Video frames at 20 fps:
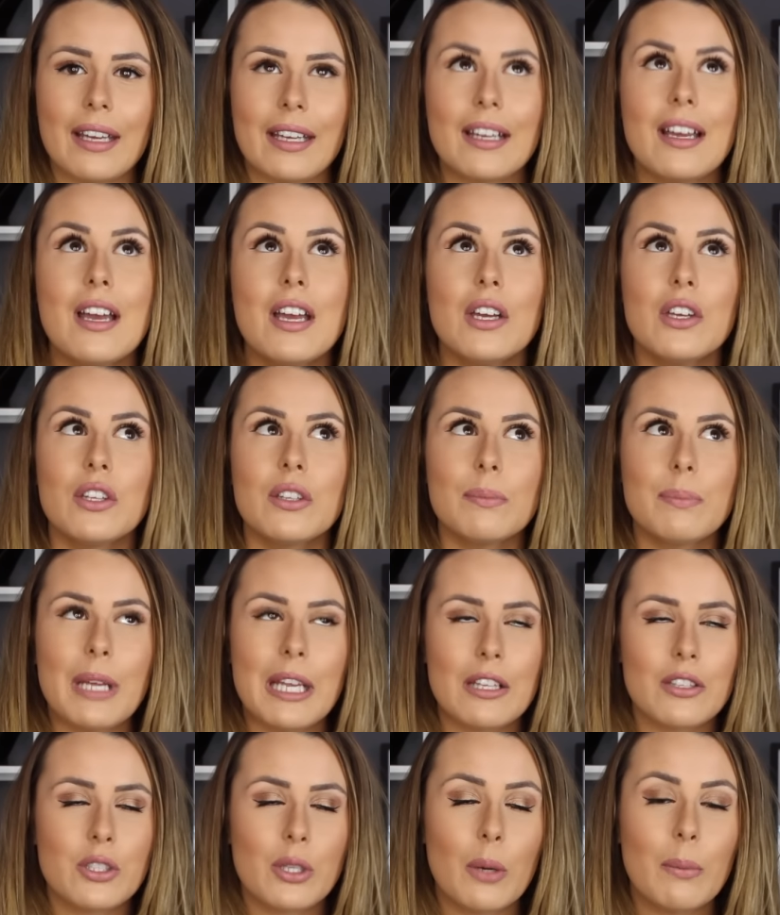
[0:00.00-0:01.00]
Like
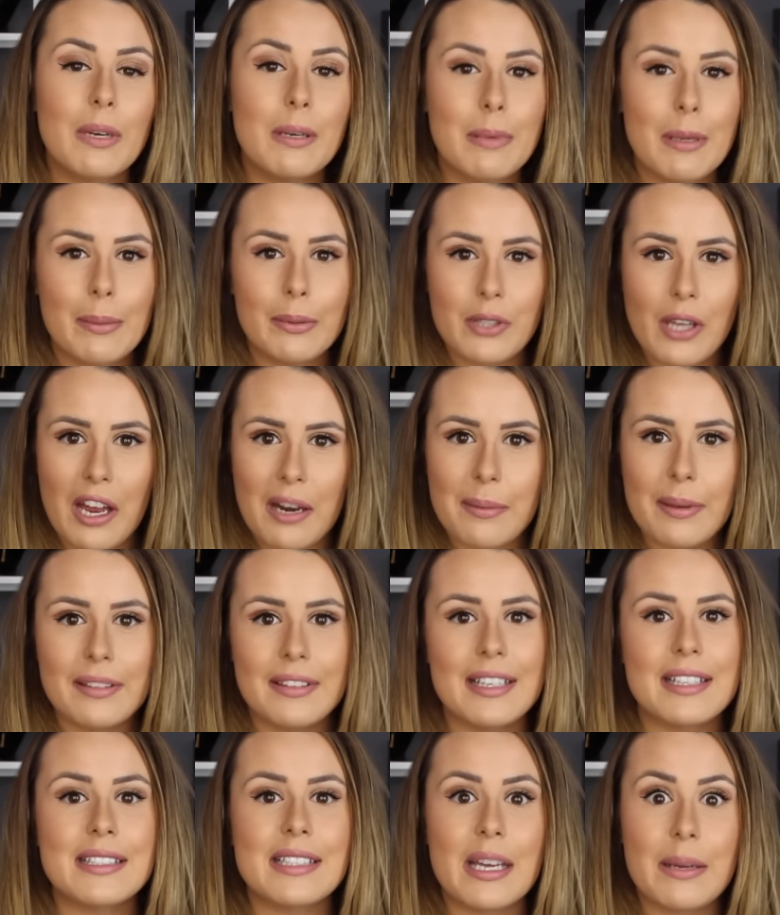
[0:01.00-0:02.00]
so many people talk about
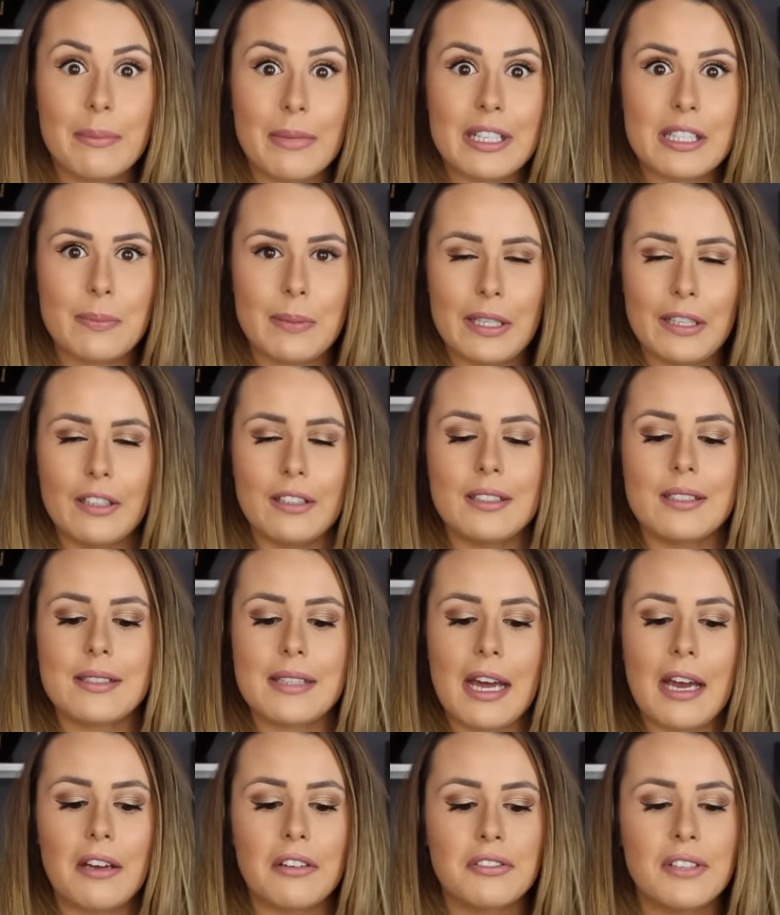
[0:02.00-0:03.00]
this, it must be good
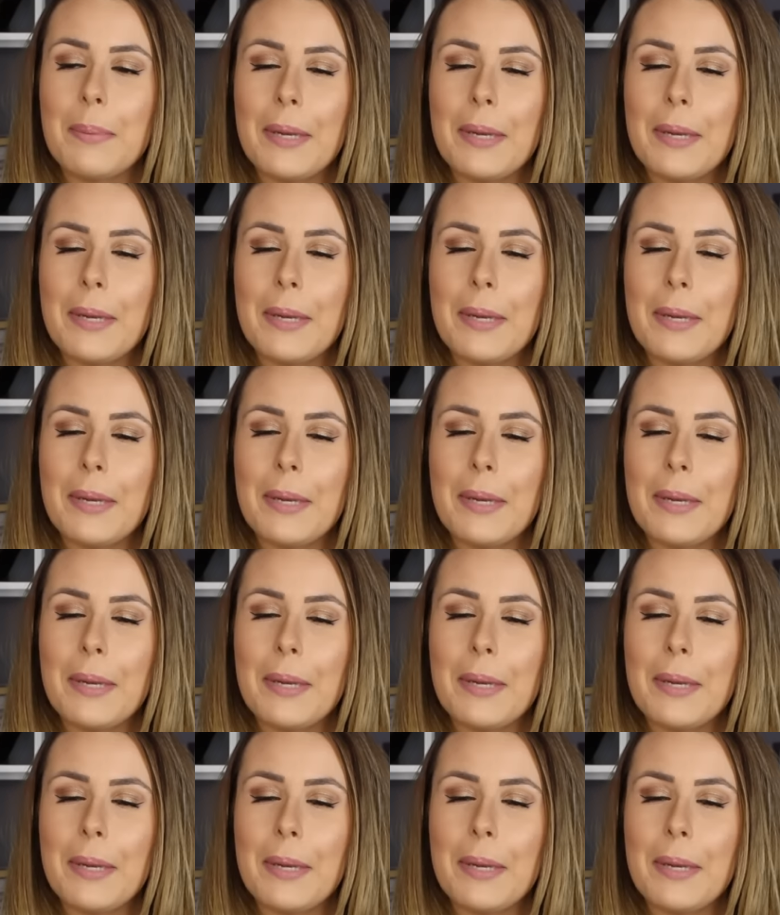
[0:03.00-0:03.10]
stuff.